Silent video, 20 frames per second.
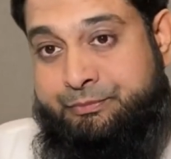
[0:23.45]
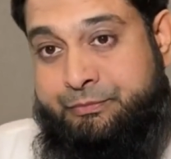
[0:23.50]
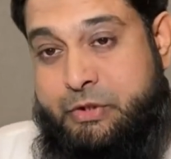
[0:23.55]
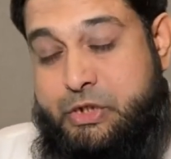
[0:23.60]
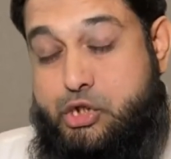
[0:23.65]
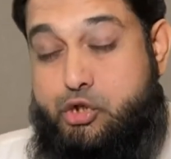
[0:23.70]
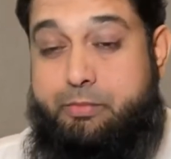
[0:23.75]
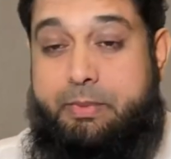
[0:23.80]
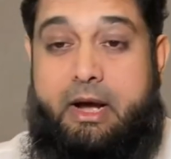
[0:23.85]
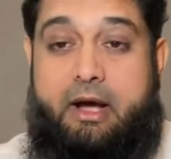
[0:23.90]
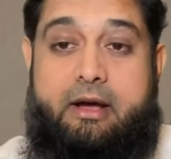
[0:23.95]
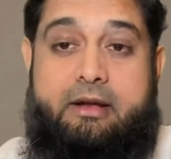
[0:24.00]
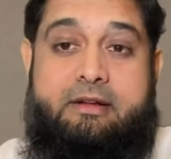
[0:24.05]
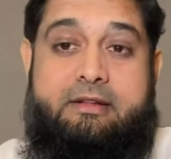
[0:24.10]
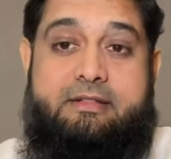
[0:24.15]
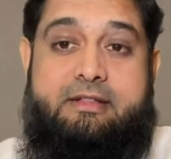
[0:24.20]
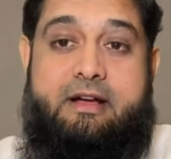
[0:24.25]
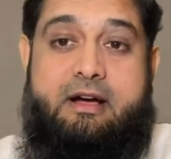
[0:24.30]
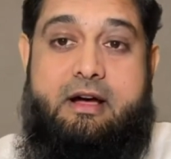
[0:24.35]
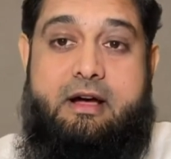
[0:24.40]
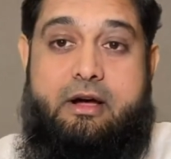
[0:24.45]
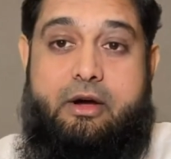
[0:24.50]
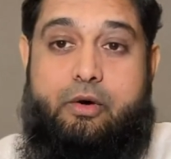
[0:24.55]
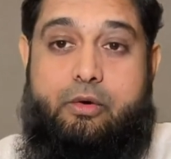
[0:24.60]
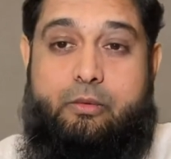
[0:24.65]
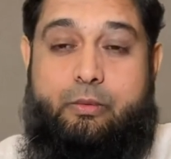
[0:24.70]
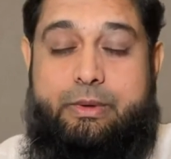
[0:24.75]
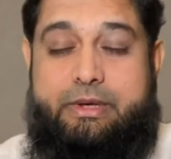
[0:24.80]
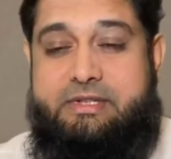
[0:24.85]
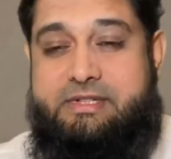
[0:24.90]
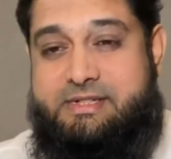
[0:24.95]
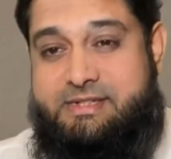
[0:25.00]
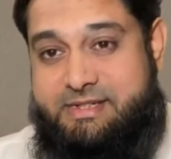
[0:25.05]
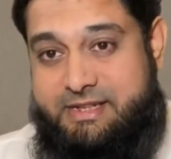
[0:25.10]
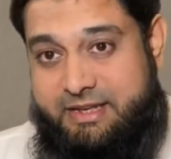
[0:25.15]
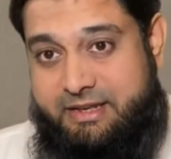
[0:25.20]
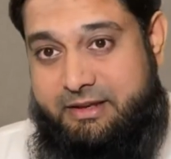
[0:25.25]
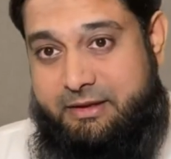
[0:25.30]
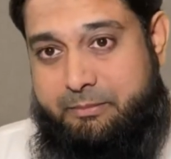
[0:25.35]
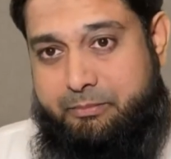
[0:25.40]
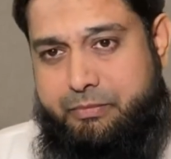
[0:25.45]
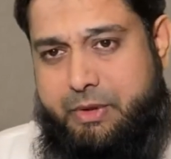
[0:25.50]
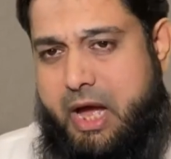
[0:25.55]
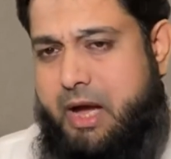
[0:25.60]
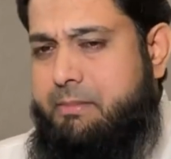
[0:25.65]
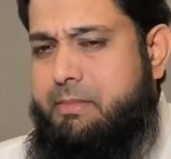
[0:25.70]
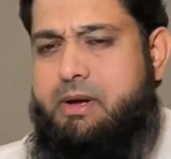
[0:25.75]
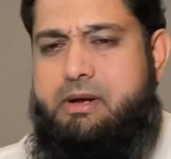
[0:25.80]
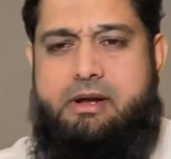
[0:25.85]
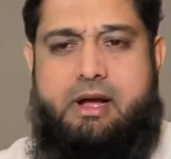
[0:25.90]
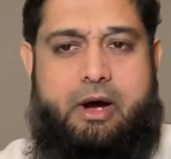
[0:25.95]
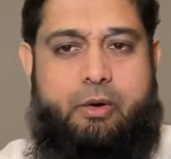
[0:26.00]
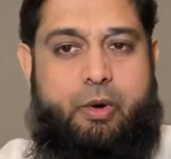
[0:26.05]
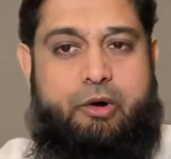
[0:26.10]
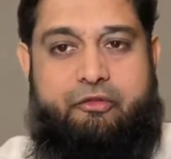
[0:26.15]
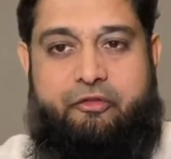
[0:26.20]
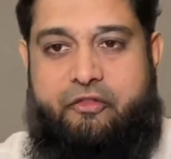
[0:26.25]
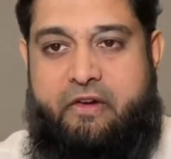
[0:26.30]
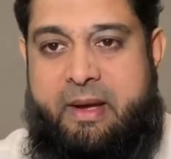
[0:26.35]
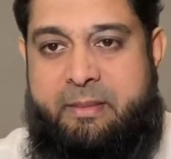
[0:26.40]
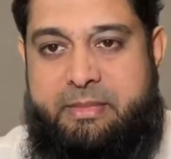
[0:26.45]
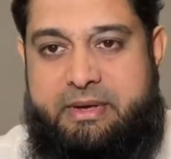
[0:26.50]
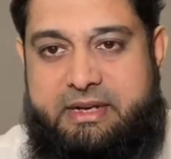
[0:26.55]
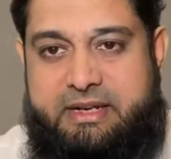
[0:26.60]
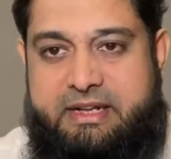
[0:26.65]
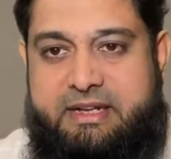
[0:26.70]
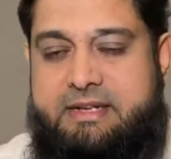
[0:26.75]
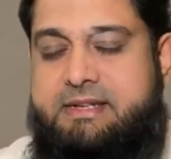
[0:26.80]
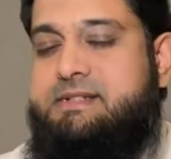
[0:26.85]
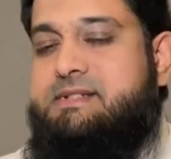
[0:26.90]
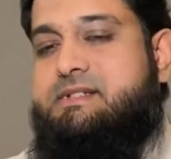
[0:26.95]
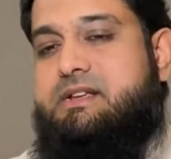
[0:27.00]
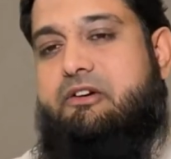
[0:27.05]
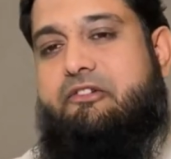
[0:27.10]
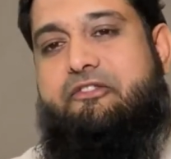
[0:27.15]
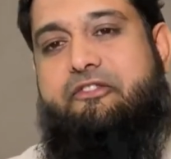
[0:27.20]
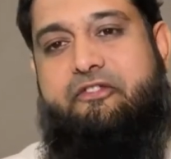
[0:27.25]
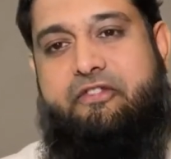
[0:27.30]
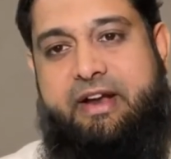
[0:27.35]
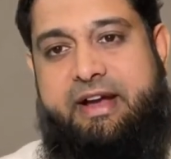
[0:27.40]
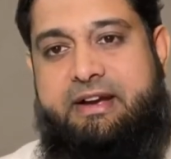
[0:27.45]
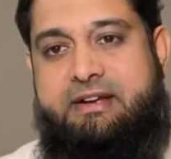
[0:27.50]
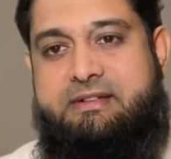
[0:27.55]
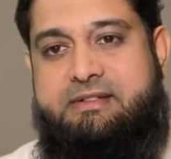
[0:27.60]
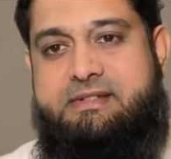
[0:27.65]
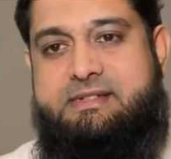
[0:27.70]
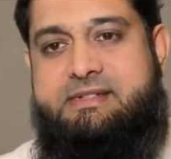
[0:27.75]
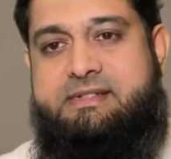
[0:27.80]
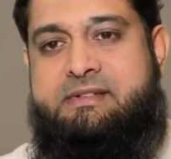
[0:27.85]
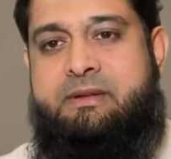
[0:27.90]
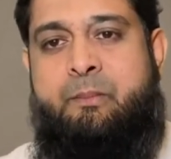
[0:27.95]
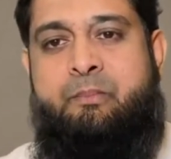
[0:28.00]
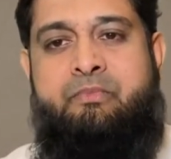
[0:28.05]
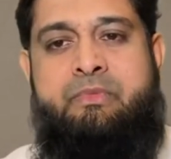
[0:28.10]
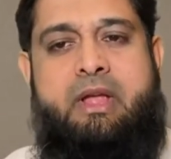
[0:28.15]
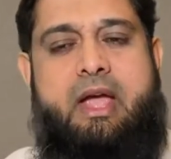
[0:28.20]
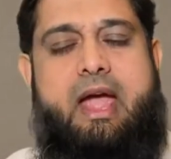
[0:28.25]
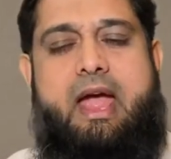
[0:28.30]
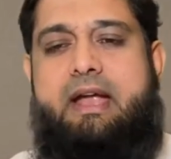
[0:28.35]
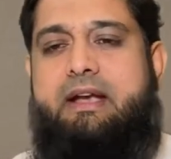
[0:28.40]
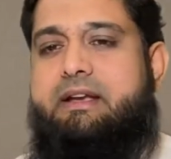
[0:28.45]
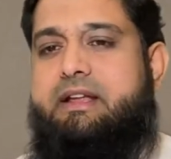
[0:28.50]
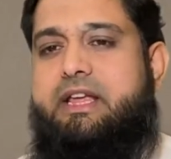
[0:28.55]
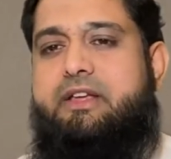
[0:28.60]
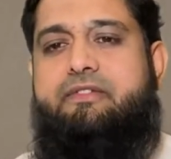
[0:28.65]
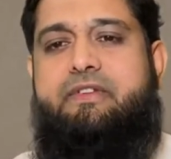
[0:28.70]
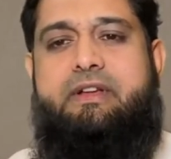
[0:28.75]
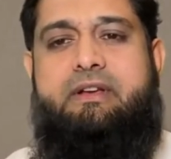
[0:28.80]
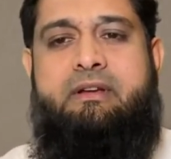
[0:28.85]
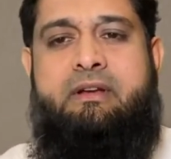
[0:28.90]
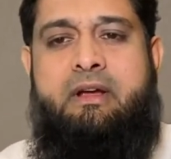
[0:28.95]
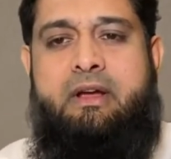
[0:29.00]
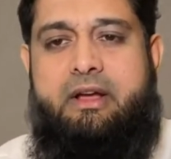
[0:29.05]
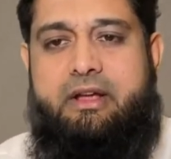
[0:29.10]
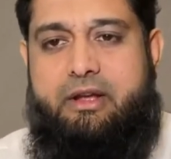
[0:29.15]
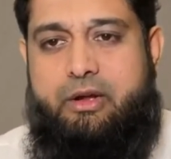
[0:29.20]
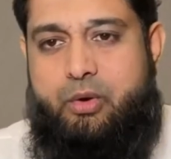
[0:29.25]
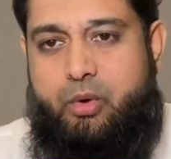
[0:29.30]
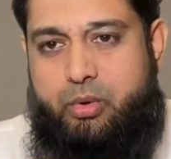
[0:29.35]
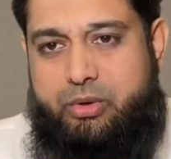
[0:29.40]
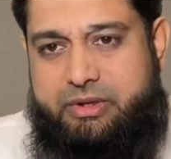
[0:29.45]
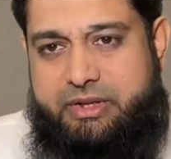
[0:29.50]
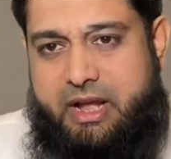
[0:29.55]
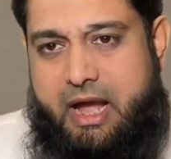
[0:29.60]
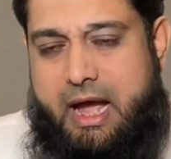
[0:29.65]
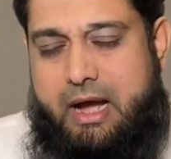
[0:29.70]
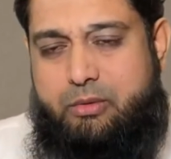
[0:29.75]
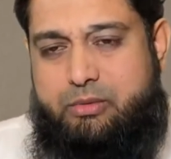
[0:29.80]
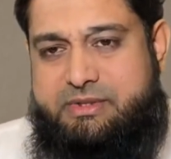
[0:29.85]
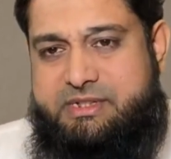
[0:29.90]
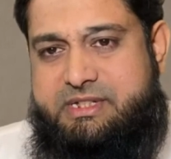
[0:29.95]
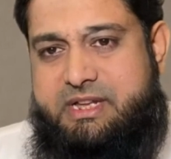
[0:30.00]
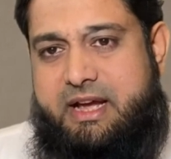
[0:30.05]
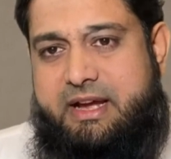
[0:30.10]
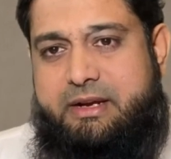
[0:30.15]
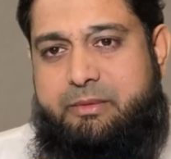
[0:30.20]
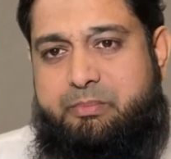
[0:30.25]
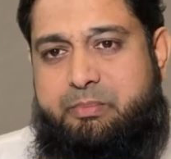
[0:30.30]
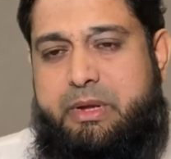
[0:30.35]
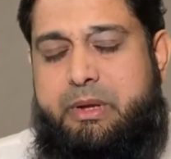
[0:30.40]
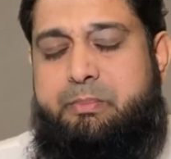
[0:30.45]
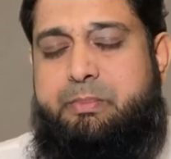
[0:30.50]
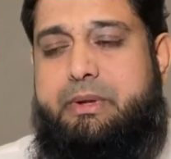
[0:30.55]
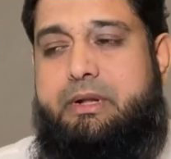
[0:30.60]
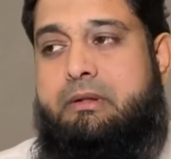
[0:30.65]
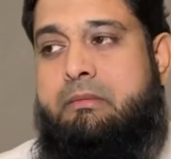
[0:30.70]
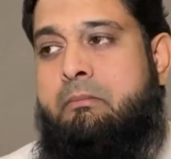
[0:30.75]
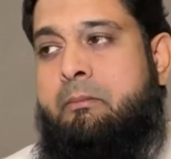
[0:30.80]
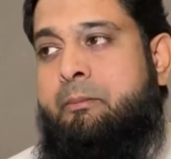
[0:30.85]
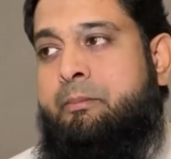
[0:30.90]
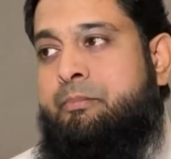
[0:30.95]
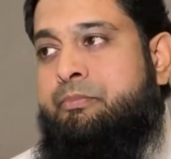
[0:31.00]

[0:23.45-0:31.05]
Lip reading: Subhanallah, we see among our families, friends, and even the outside people,